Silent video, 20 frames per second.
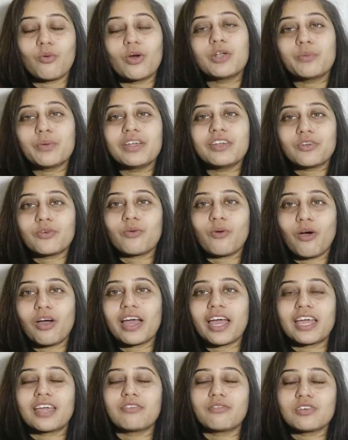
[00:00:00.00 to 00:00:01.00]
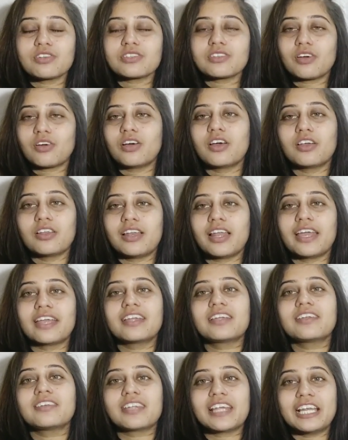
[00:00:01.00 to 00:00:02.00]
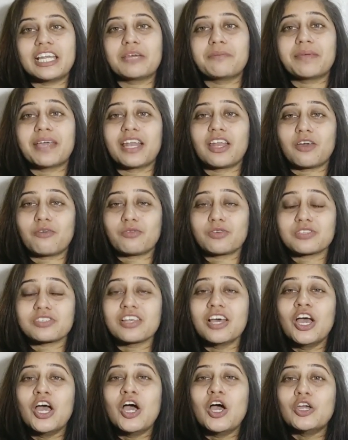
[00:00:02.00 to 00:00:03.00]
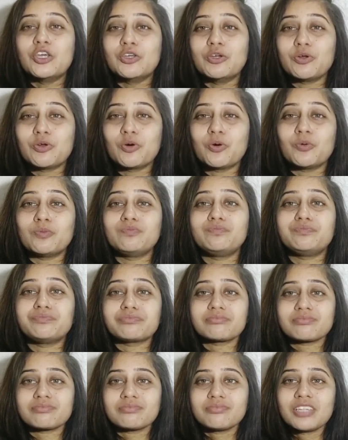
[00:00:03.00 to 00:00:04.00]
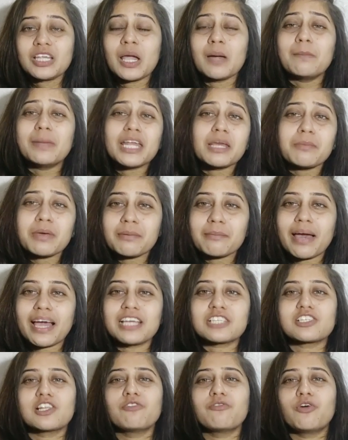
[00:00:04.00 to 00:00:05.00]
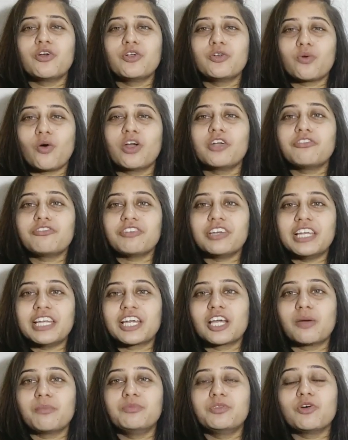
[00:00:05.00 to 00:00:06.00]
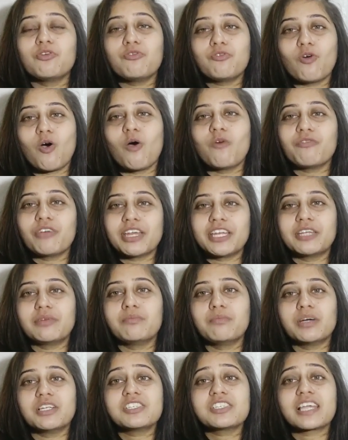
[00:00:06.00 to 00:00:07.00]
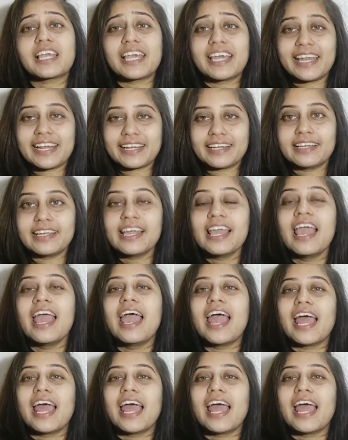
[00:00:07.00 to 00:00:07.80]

What went wrong? I was like telling me, and I was, you know, blaming myself for not filling up the form very much correctly.